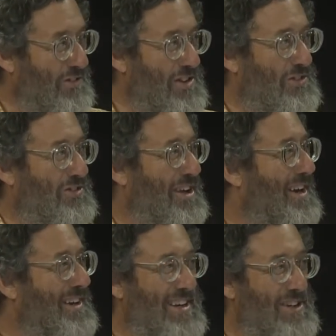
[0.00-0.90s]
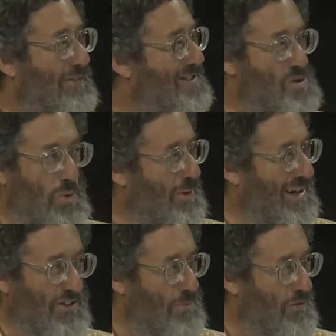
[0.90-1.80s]
This is not an individual
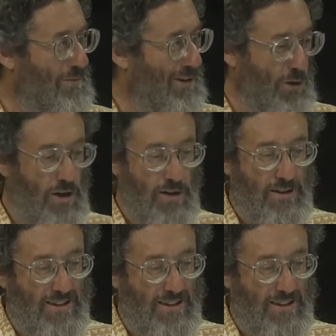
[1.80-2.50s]
rights movement at all.